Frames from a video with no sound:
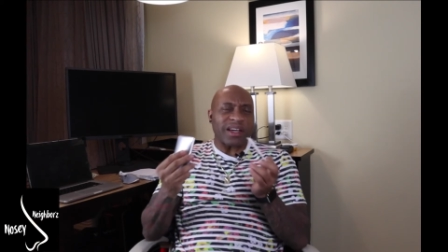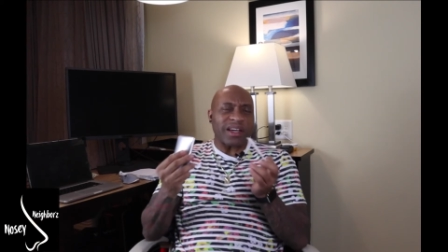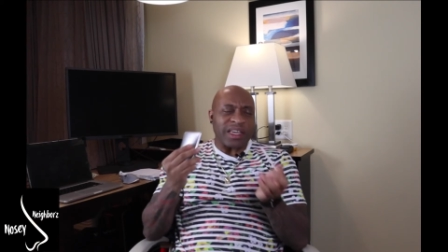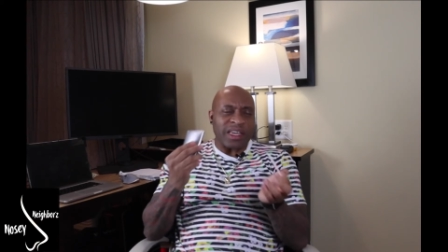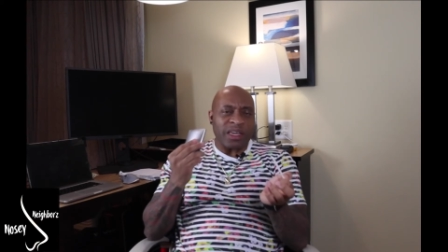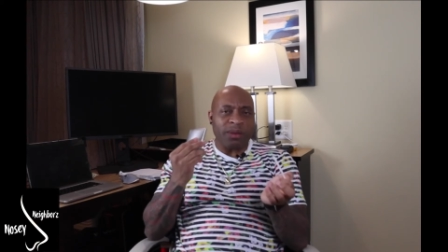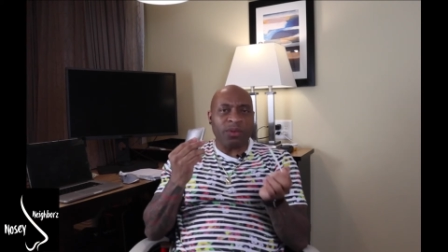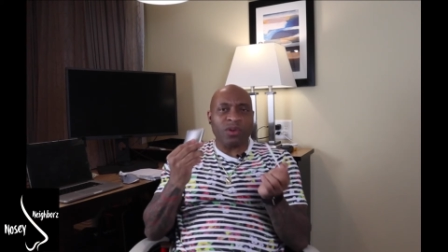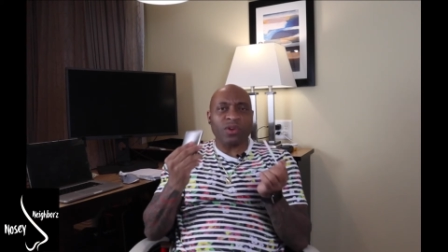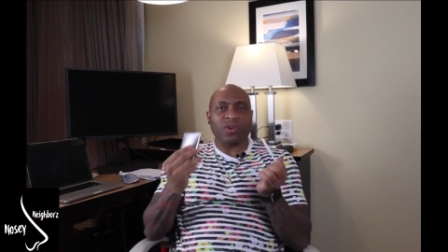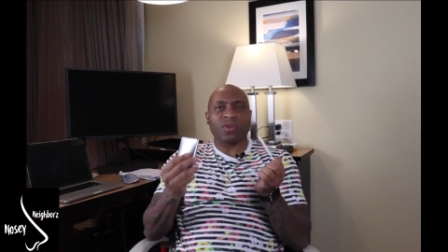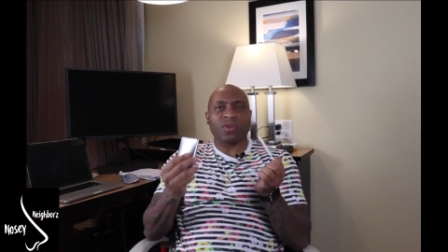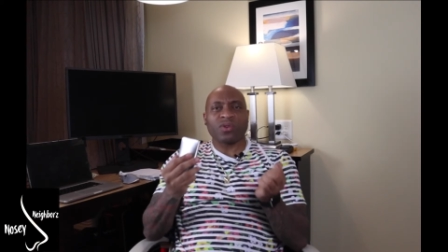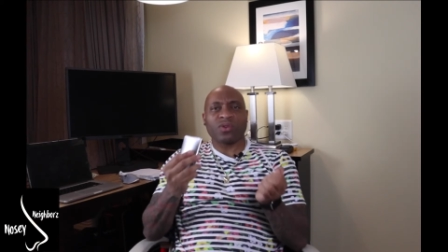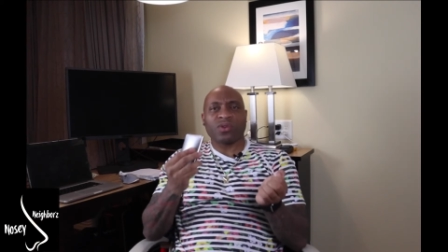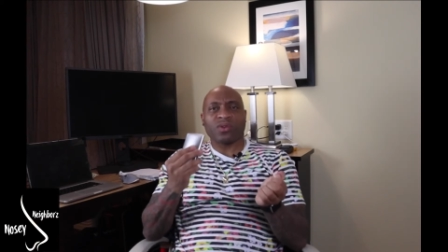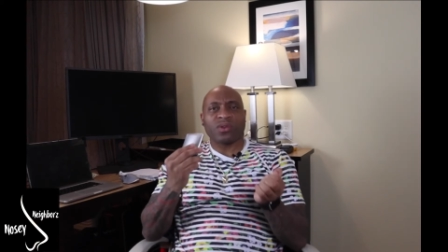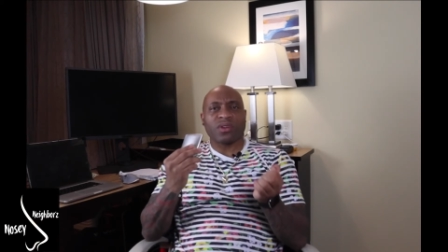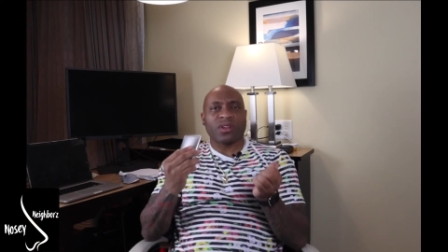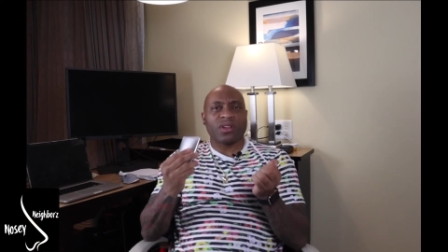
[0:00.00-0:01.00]

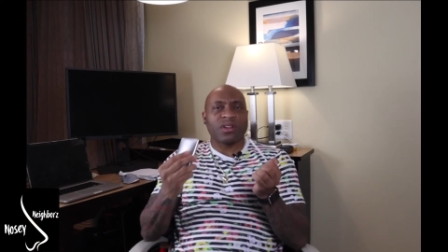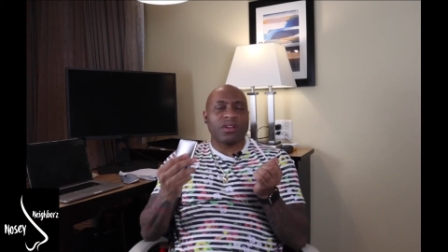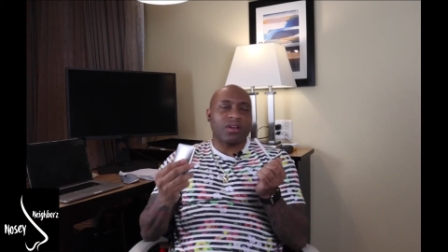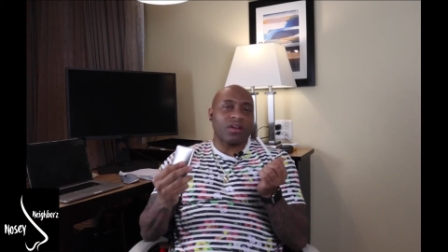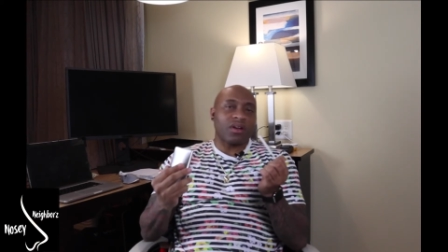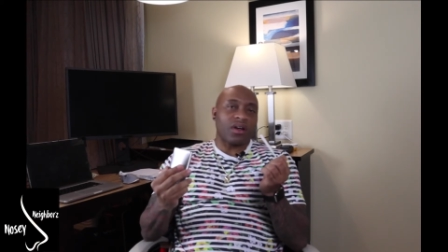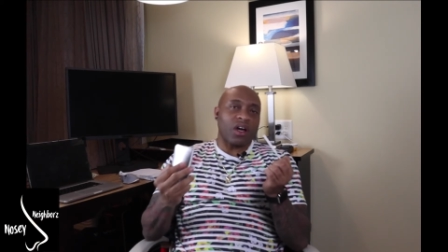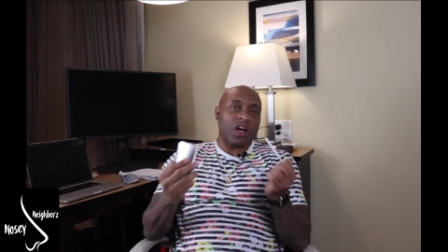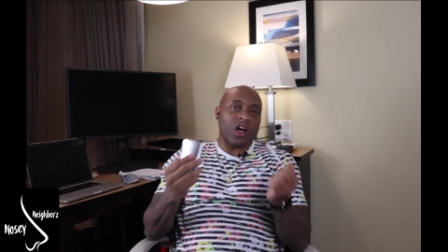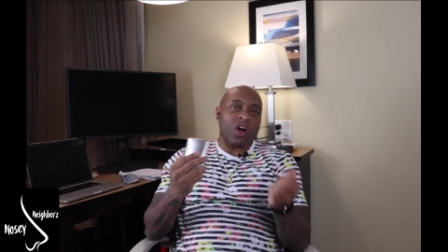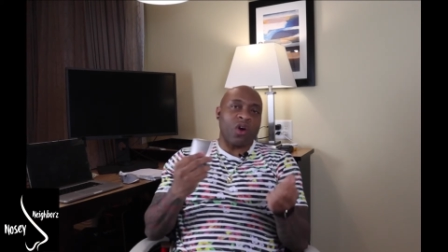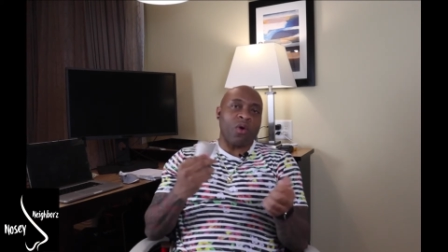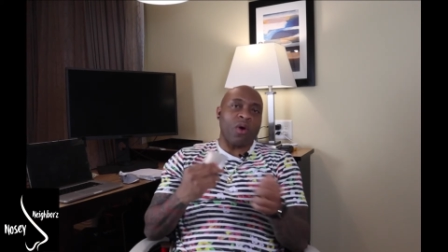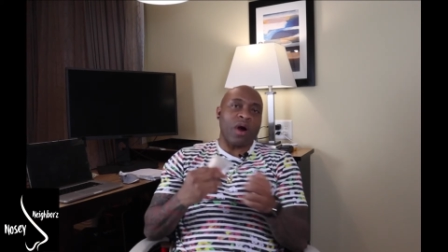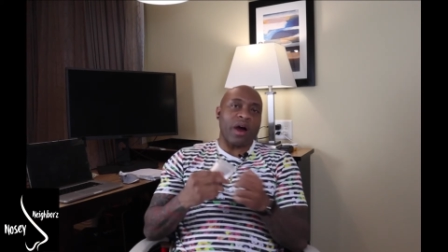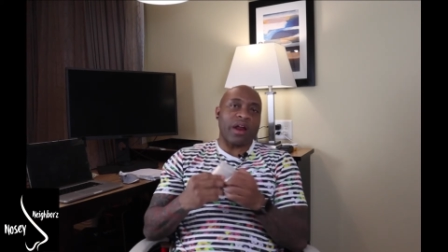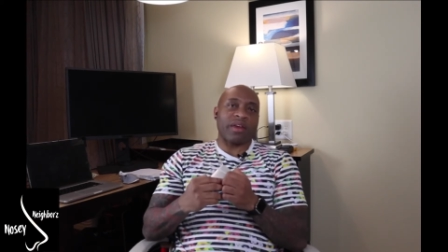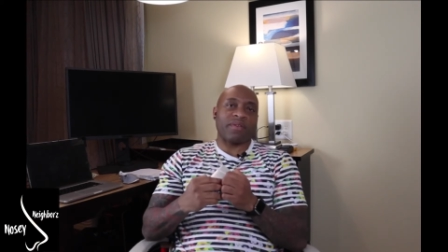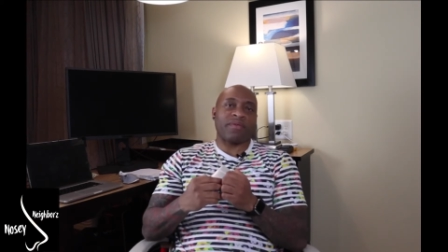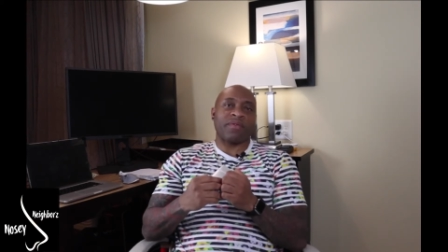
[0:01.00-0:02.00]
chemical
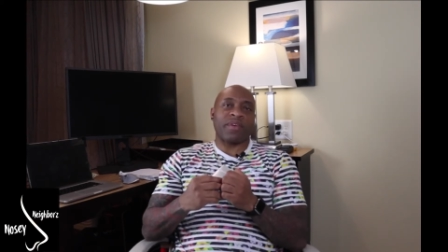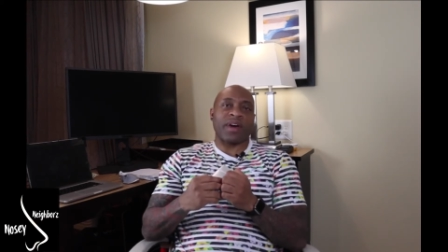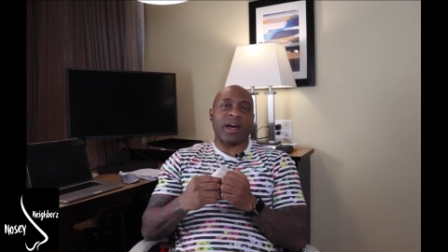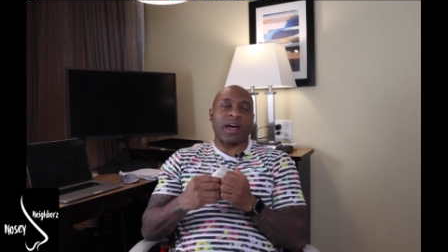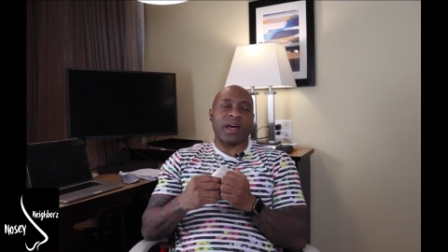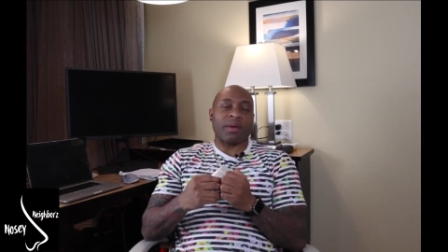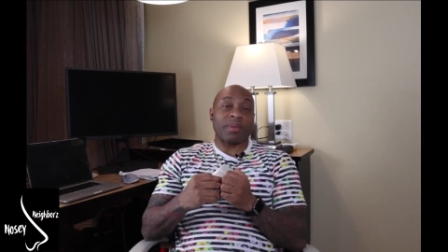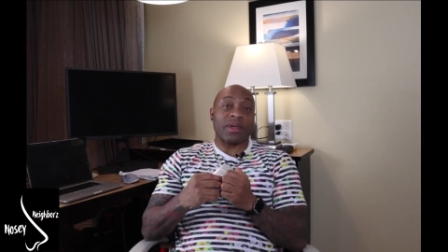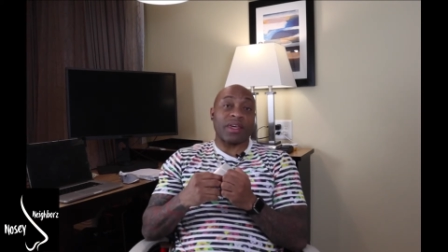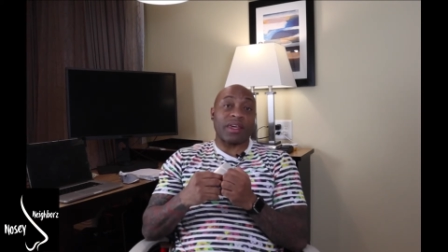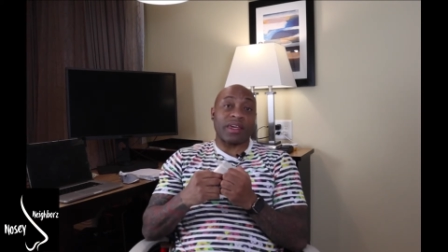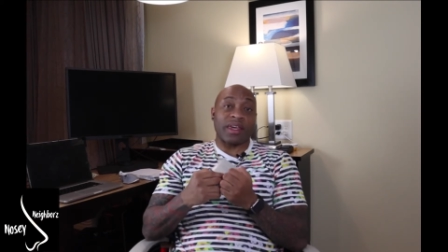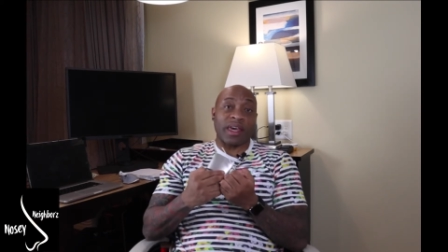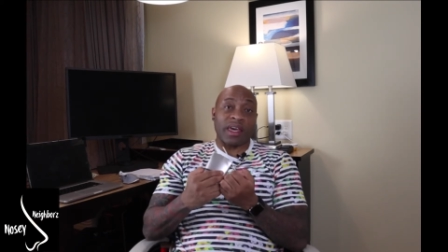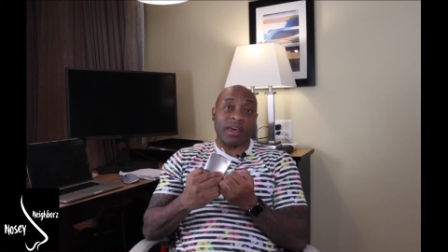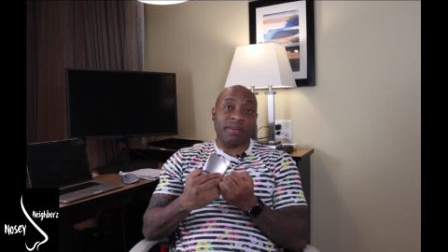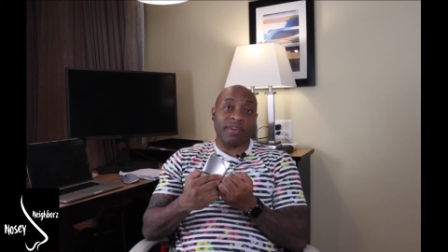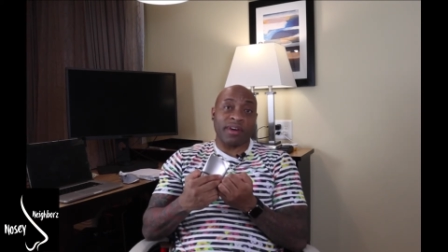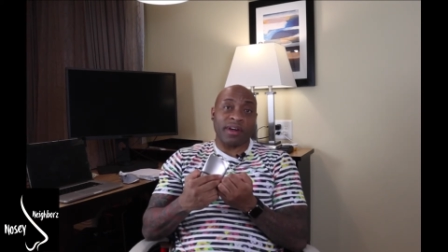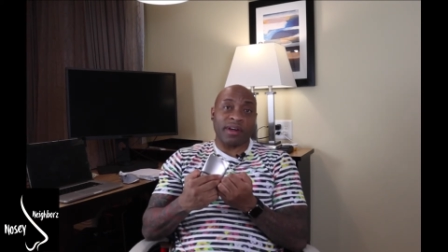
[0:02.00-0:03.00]
aquatic vibe it
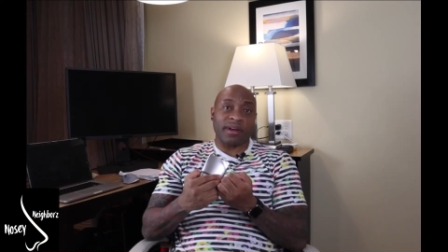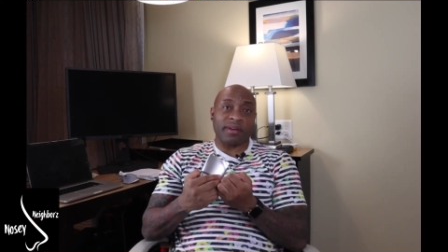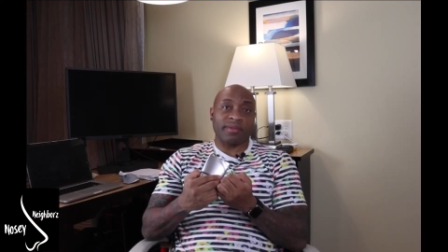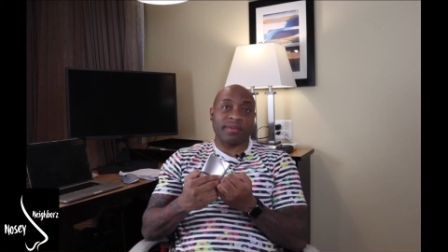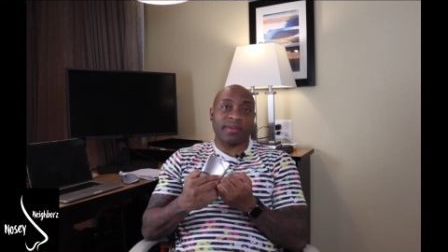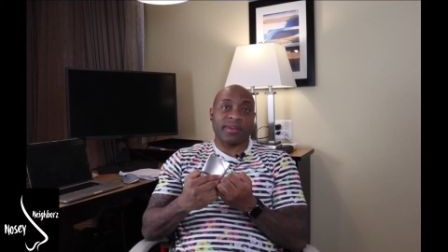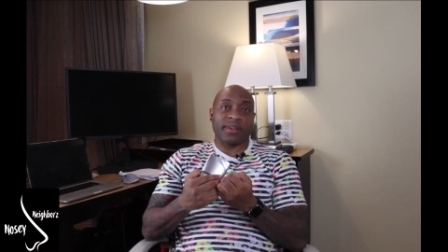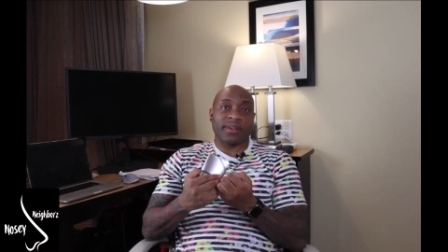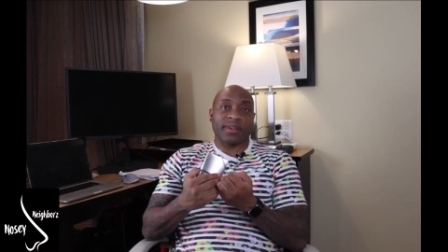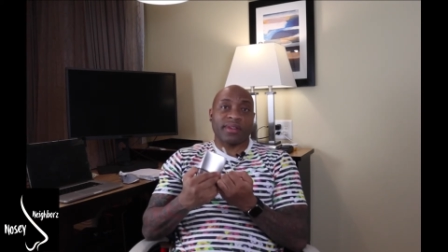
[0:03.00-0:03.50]
gave off.